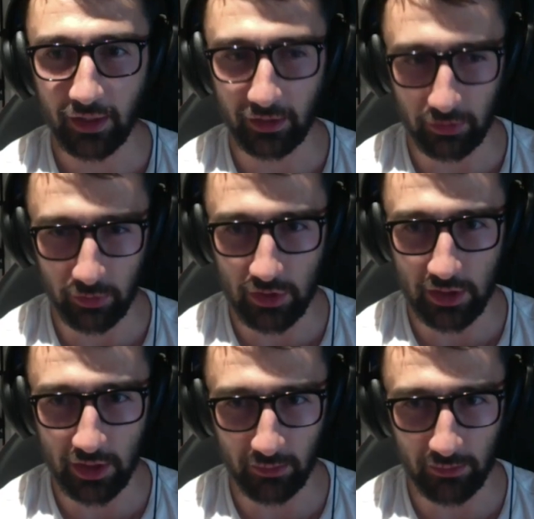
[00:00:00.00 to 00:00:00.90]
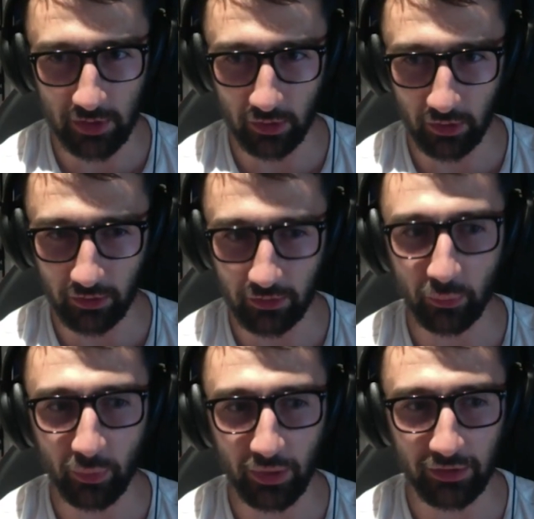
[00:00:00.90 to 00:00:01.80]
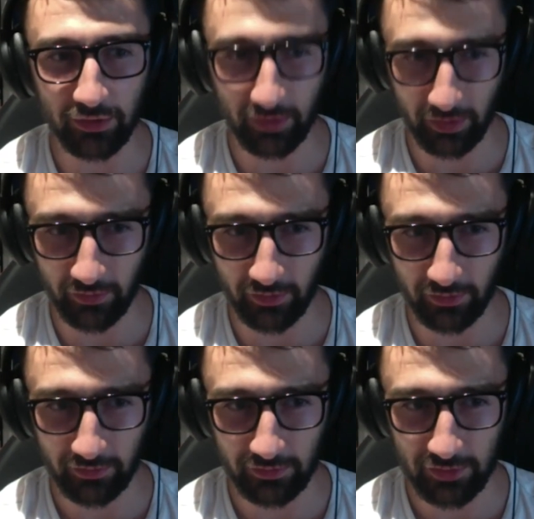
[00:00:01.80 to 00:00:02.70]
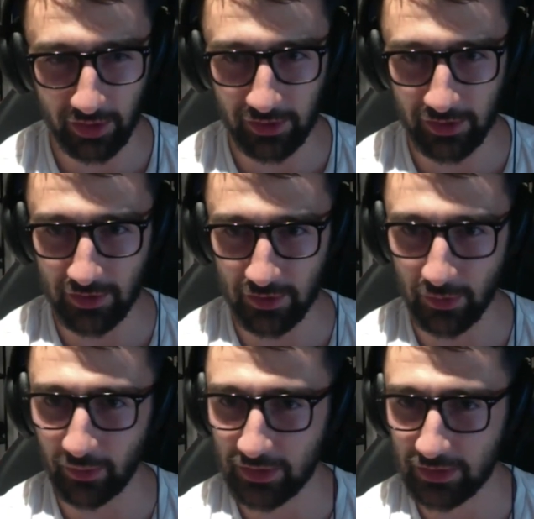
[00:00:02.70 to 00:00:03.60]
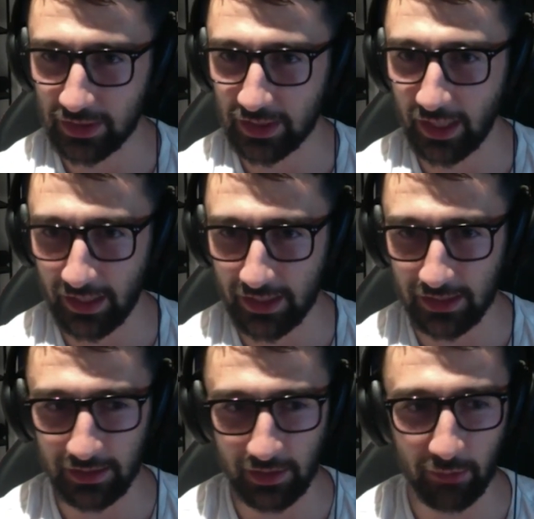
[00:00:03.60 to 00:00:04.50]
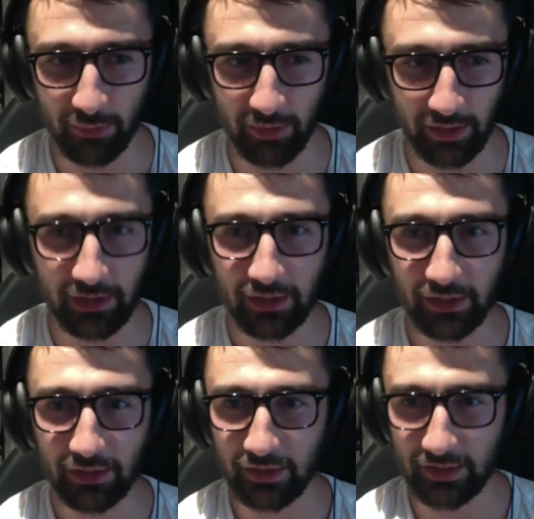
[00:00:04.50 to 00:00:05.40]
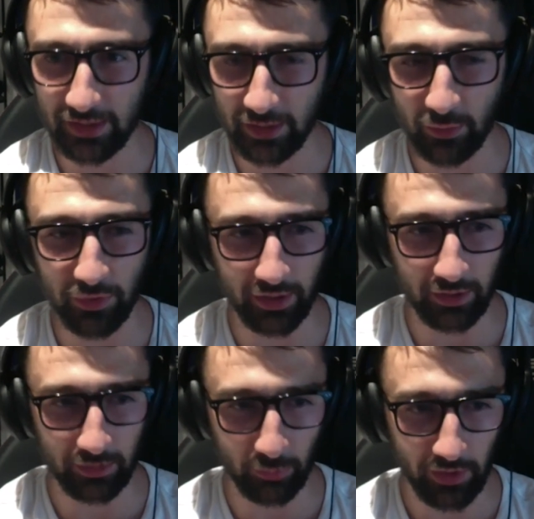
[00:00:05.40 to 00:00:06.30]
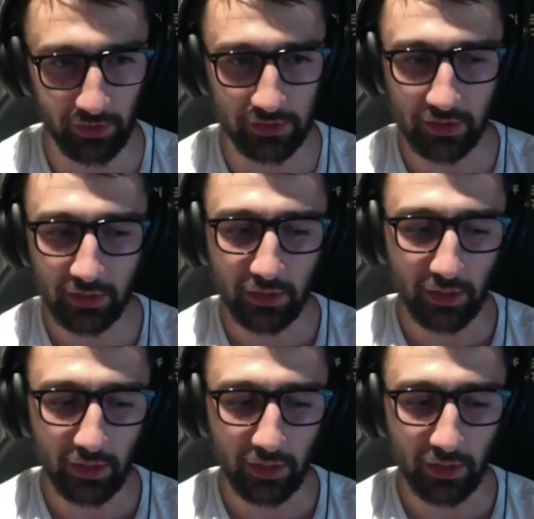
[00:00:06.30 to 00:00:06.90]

it usually comes along with other changes as well. It's scarcely going to be a single thing at once.